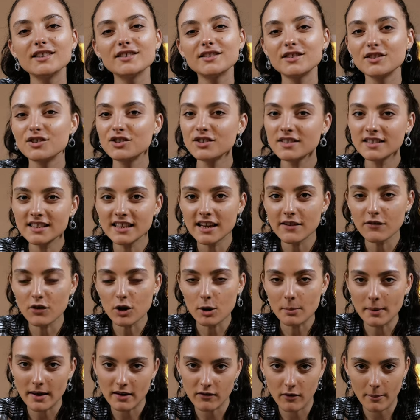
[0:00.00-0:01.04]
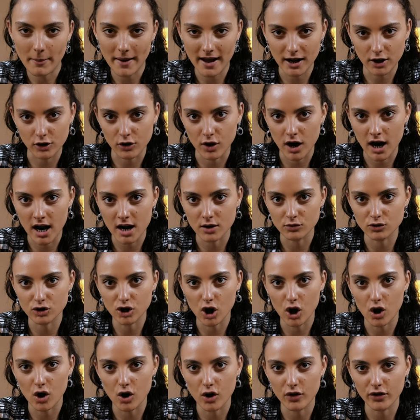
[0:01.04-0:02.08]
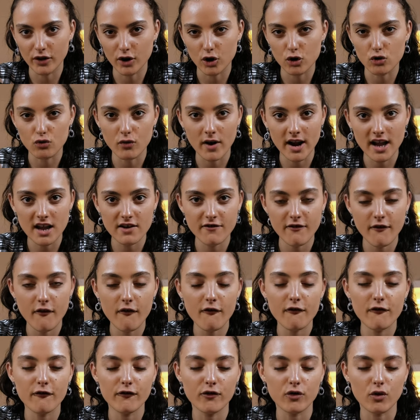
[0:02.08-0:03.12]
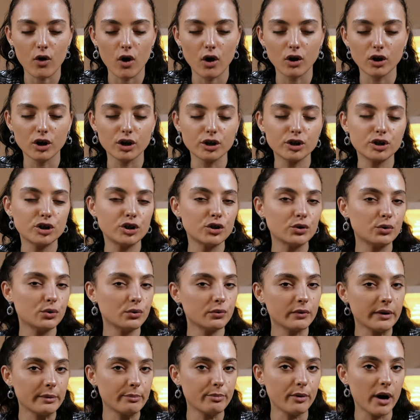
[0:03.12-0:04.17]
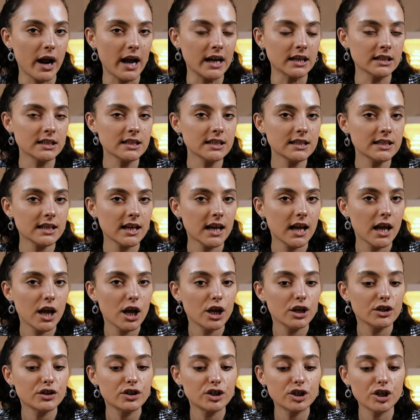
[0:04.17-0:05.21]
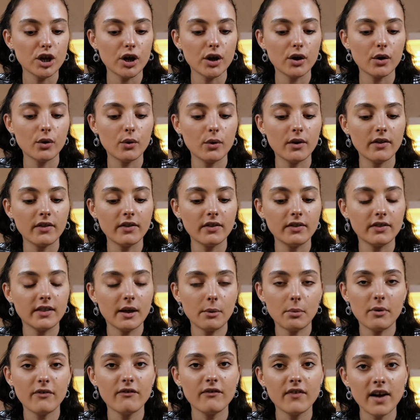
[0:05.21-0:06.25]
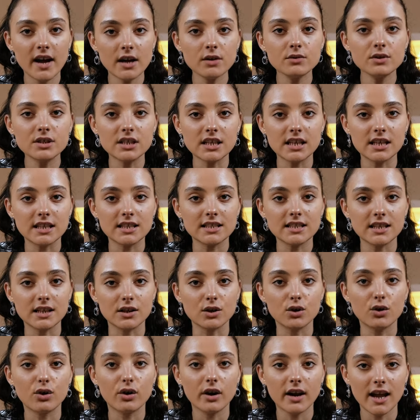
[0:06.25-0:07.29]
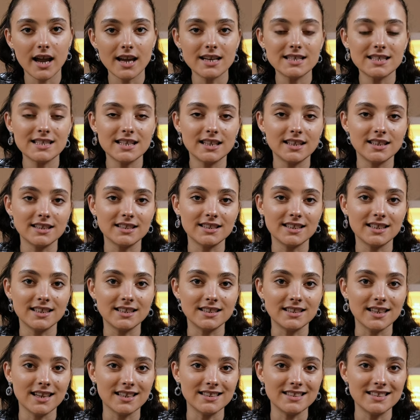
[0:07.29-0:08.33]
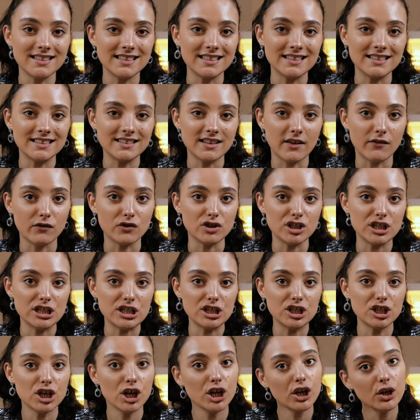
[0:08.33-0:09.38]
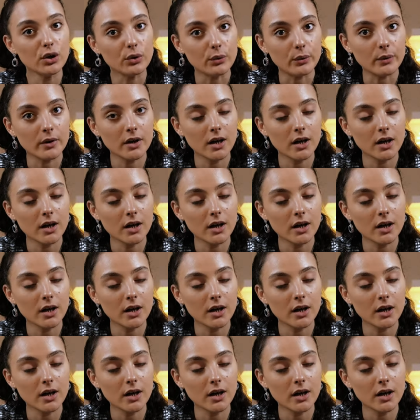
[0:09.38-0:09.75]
So just to give you a bit of a background on the great Frog jewellery brand. So they were founded and created in 1972,